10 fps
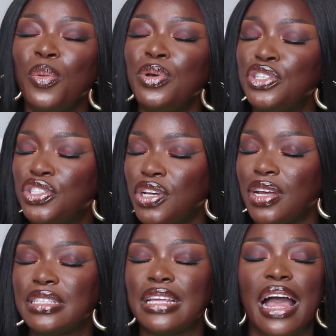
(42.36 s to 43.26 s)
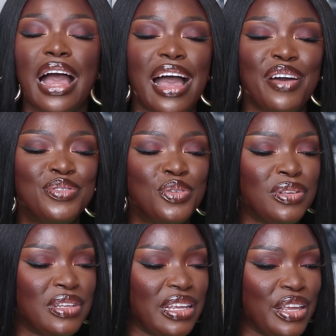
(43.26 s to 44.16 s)
we just have to
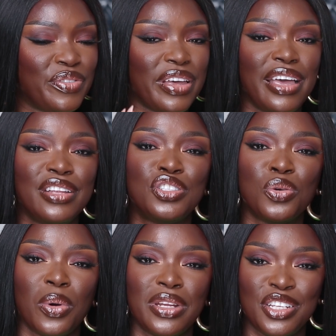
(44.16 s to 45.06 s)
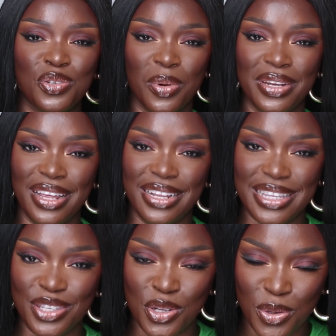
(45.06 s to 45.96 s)
leave in
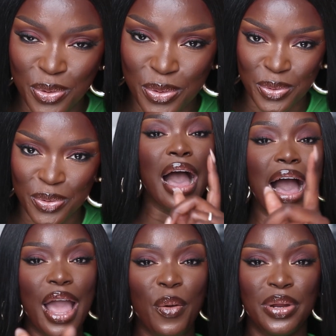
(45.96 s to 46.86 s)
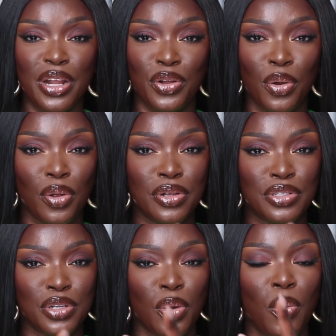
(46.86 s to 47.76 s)
2022. I want to know
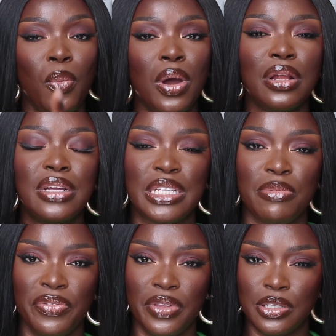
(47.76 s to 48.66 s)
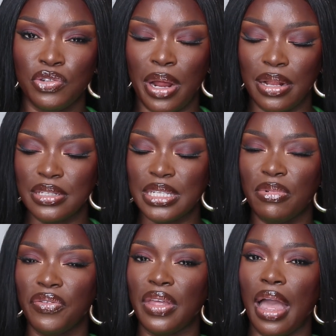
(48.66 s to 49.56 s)
also, what are some of the trends, some
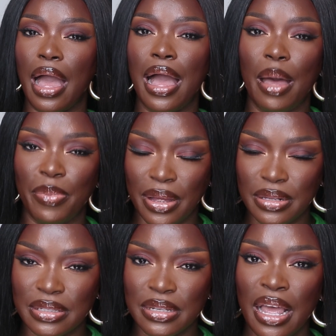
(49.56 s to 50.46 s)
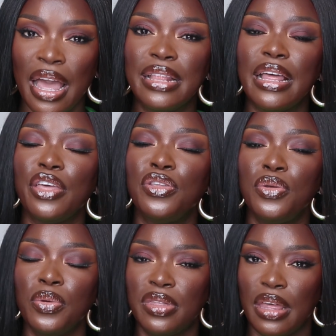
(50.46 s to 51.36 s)
of the habits that
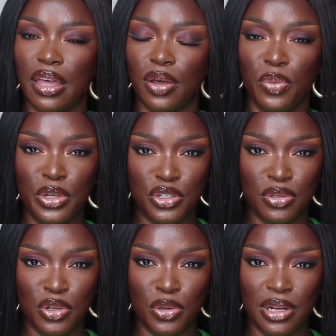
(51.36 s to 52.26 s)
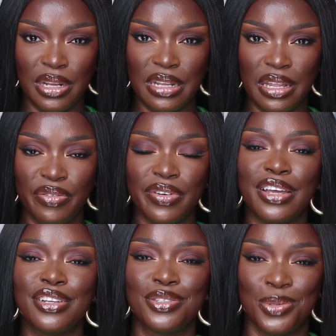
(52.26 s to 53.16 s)
you think we should totally leave
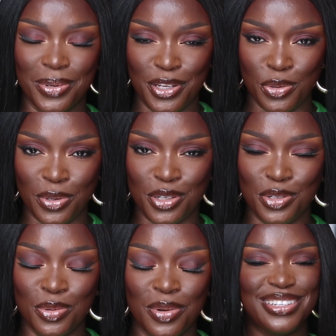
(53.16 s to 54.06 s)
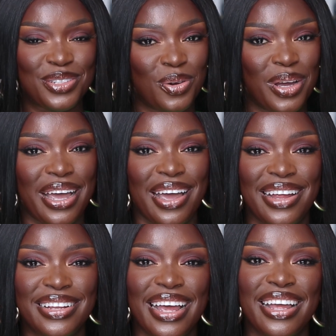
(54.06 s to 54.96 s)
in 2022. Let's go
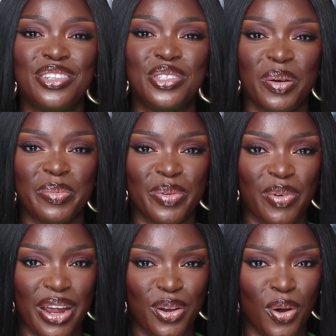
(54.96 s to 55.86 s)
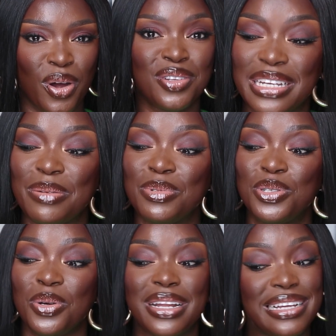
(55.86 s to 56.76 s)
ahead and jump right on, because I'm
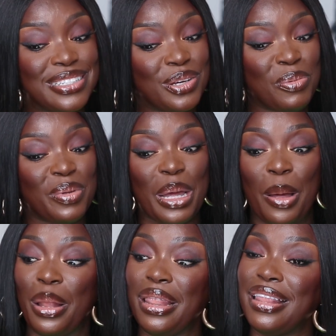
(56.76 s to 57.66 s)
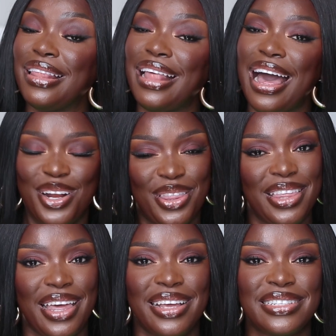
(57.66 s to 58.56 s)
sure there's going to be a lot of
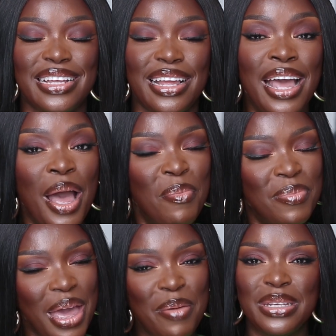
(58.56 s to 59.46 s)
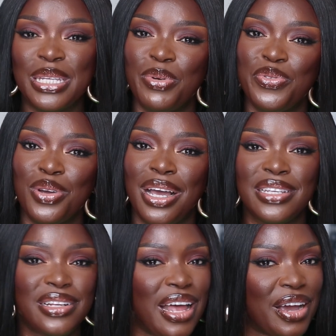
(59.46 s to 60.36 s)
things that maybe some of you
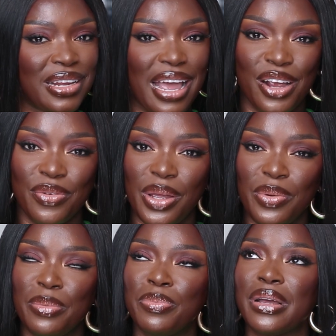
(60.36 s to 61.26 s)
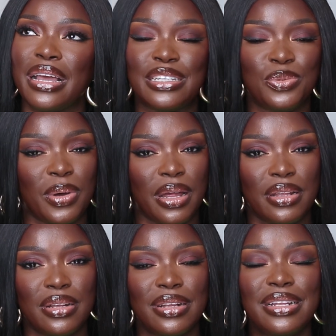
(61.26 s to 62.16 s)
guys are not going to agree with, but guess what?
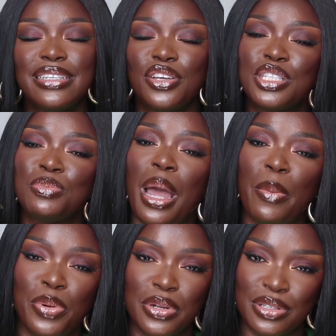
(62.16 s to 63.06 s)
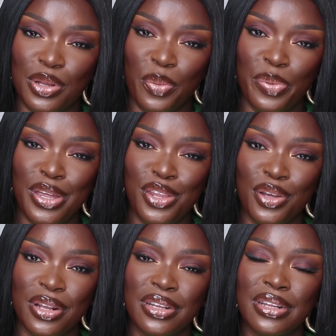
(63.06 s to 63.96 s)
These are just my personal
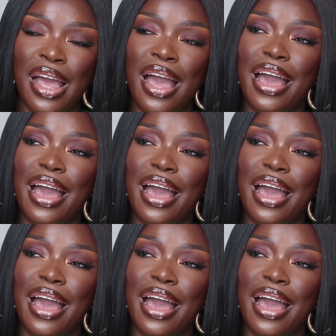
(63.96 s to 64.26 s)
opinion